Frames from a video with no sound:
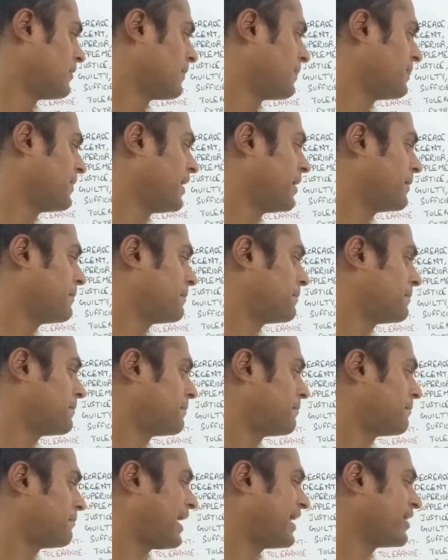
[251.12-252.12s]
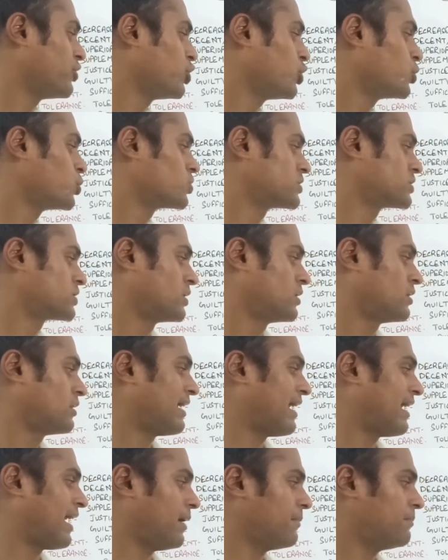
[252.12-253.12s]
Then minute,
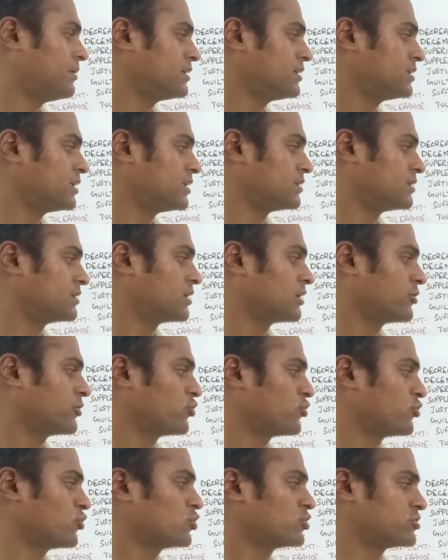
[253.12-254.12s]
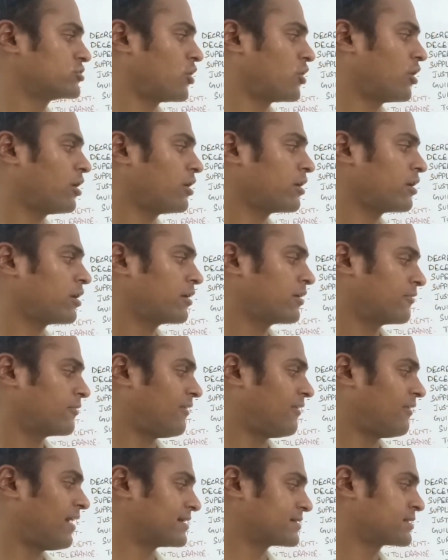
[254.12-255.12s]
abundant, huge or
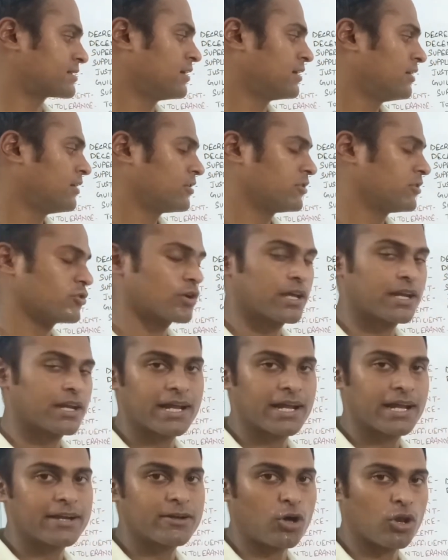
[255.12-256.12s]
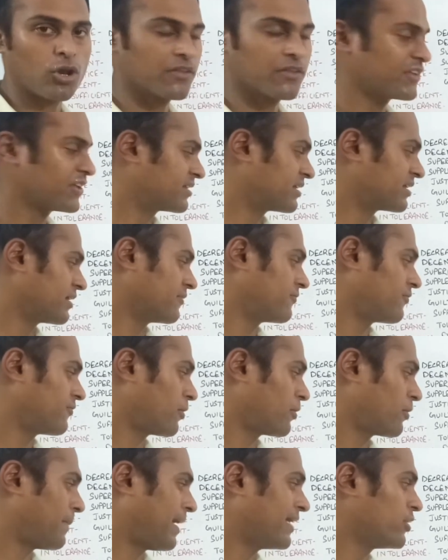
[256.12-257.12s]
vast. You can write all of the three
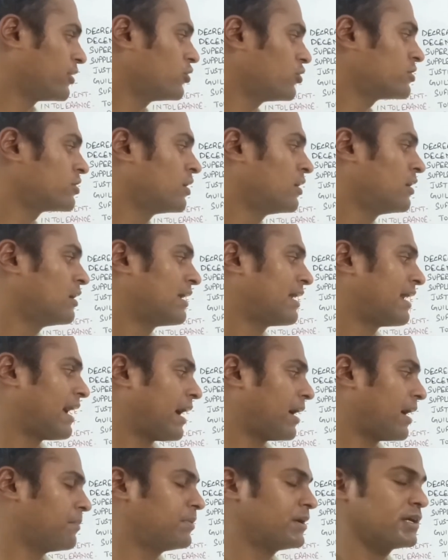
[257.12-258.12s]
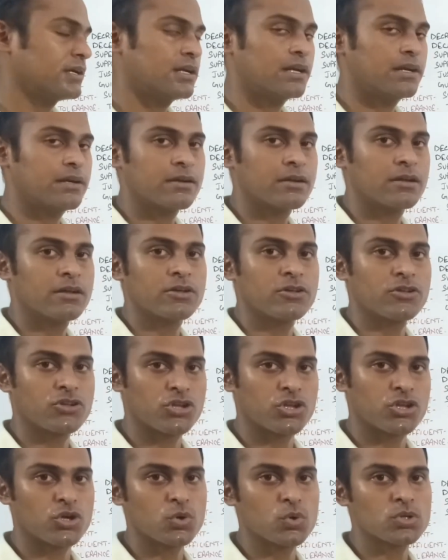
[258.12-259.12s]
for minute, abundant,
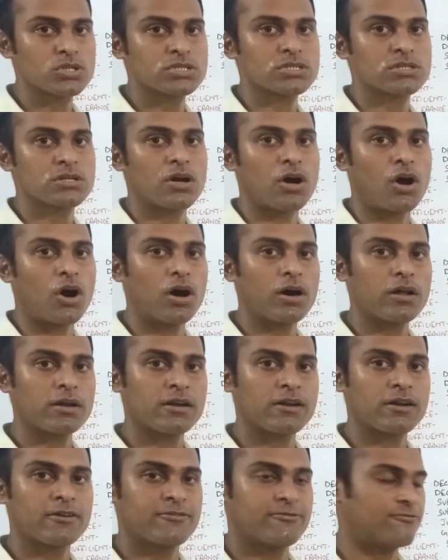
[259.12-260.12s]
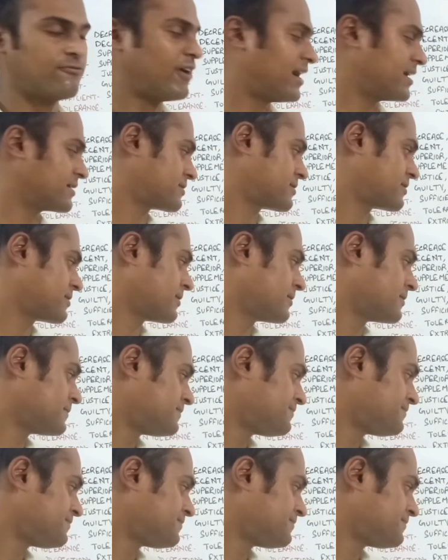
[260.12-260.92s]
huge or vast.